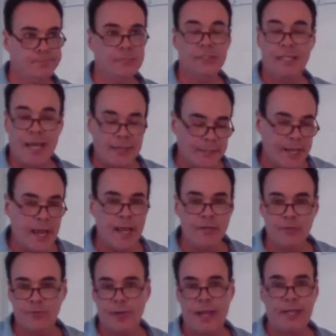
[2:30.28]
debt
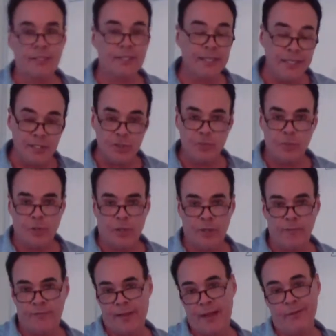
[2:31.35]
contracts, each
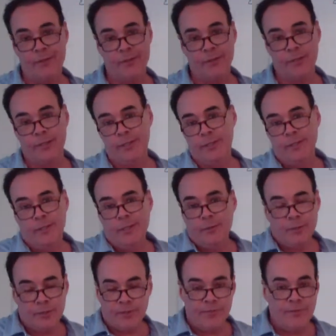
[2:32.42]
one valued
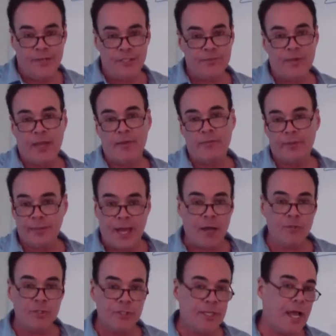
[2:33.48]
with a face value of
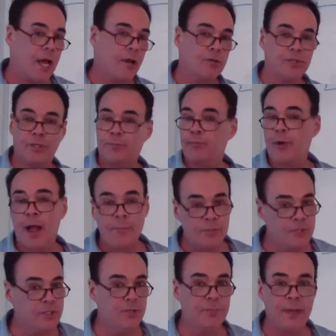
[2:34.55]
$1,000 that
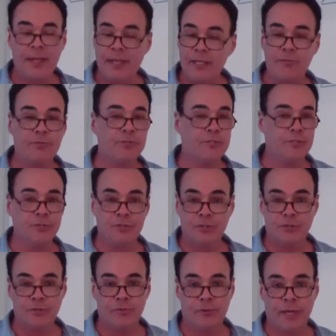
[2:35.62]
promises to pay interest at a
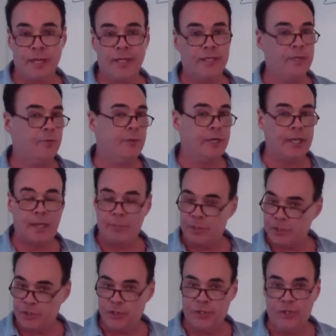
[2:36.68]
certain rate, and when they
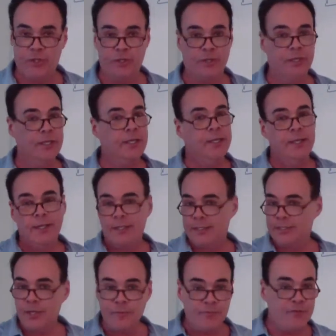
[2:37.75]
mature at
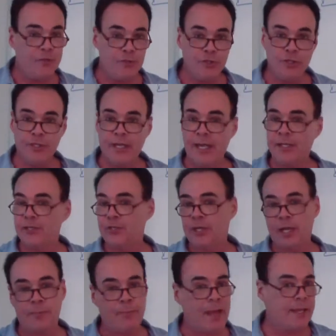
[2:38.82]
some future date you
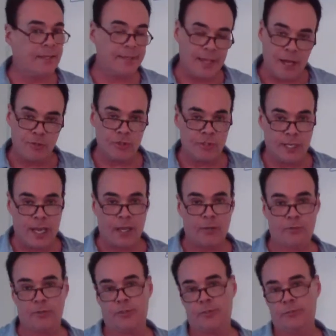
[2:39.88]
get back
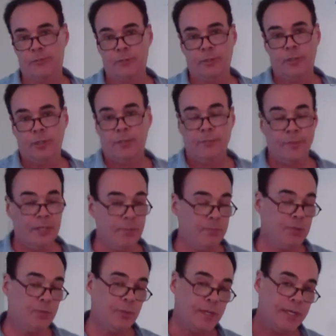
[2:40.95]
$1,000. But in
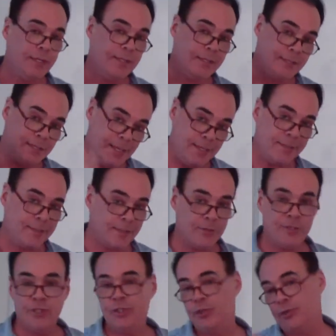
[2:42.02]
between the date that
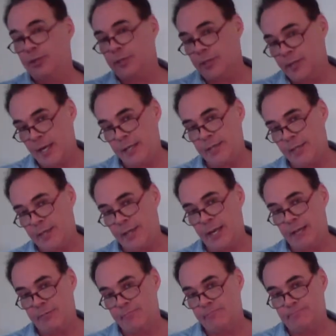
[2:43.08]
they're issued and the date they
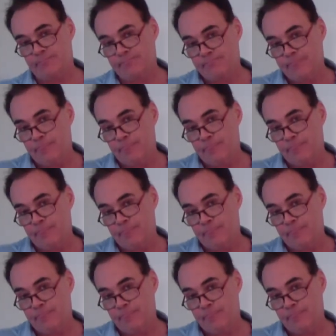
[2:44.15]
get,